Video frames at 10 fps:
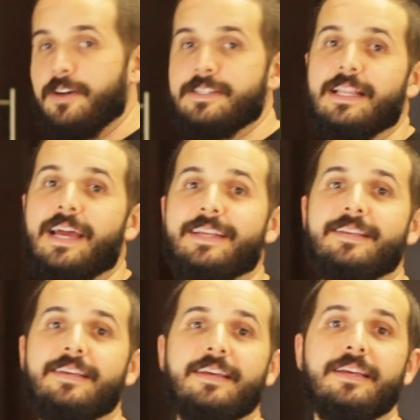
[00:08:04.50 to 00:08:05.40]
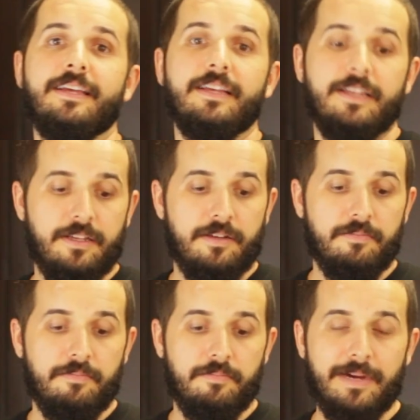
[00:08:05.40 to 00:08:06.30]
always liked
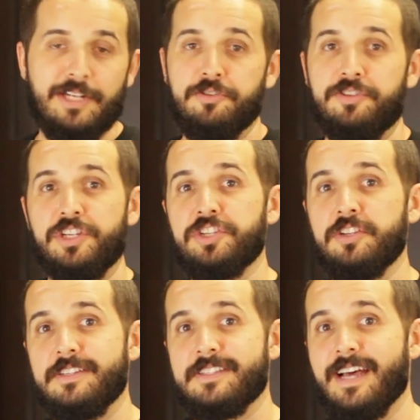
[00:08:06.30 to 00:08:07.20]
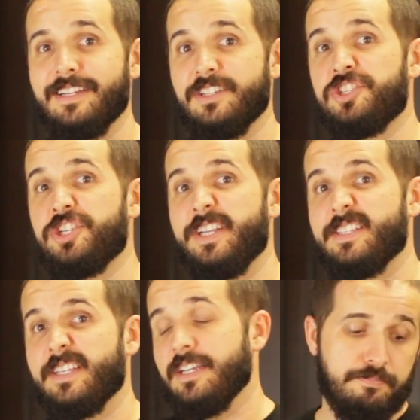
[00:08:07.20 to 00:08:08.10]
my traditional lasagna is
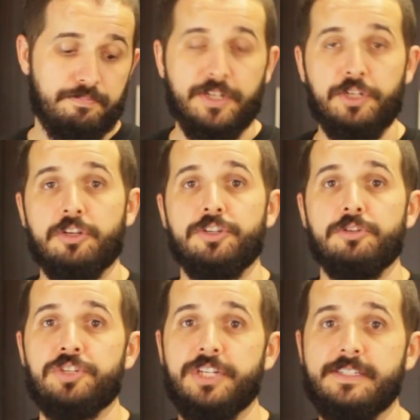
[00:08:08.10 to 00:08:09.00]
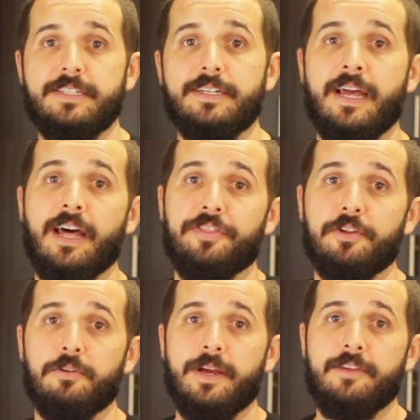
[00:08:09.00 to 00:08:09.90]
cheesy, but you can do cheesy in a
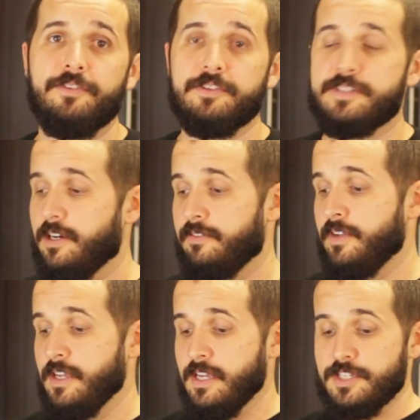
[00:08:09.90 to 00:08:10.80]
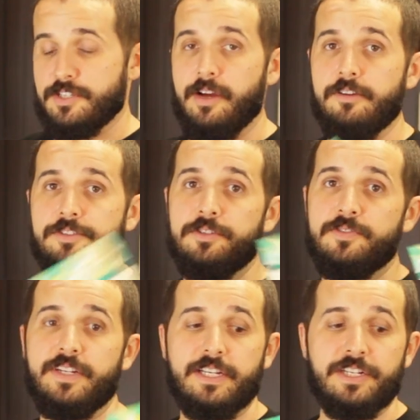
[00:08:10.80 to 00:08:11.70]
healthier way for yourself. So I always use
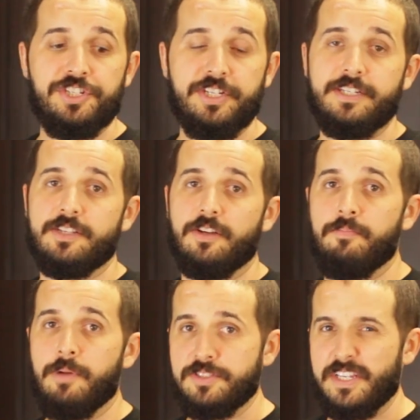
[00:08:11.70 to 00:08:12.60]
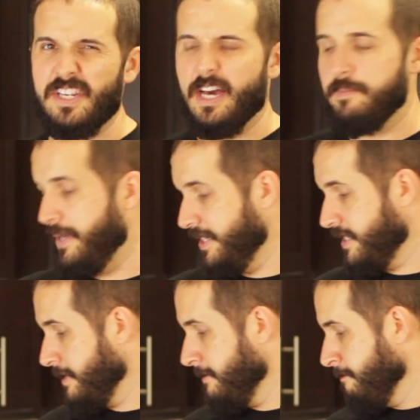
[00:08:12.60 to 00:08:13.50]
vegan cheese. They're all mostly
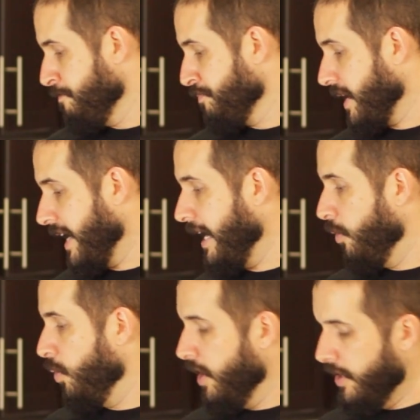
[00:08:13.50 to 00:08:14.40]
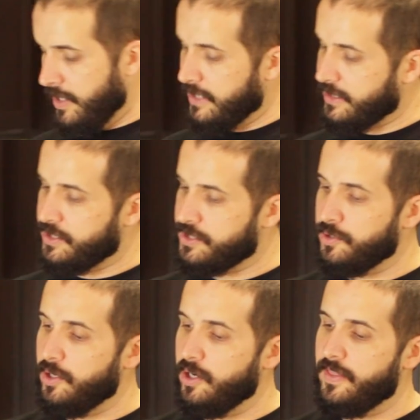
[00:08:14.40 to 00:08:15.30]
nut-based. I got one at the
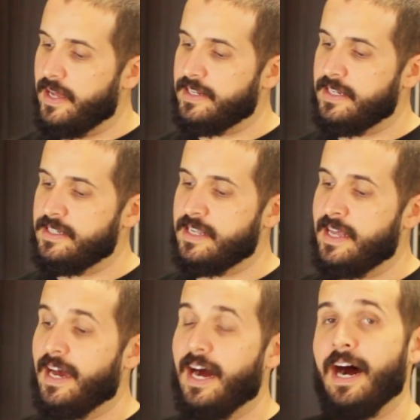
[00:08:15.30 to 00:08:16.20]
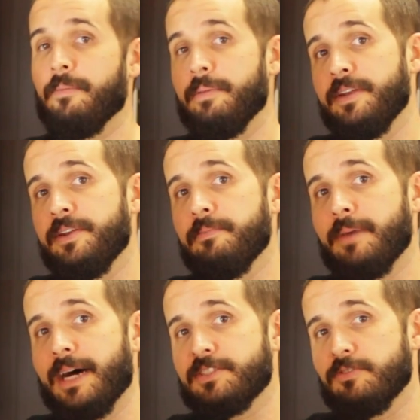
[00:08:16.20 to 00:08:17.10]
store that is an almond
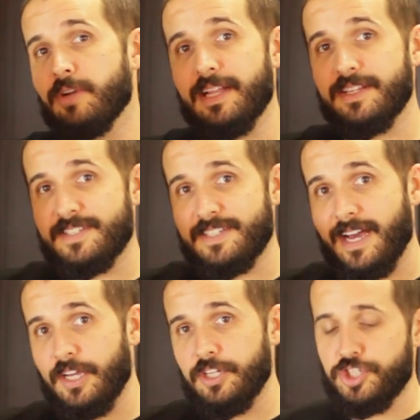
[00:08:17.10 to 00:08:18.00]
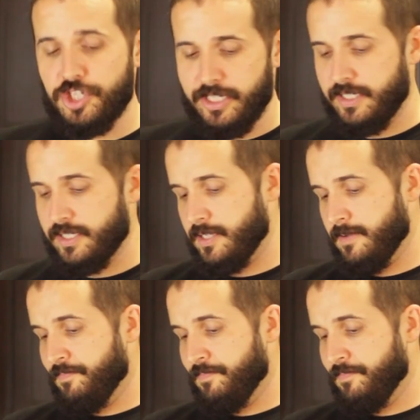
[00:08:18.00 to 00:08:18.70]
mozzarella style cheese.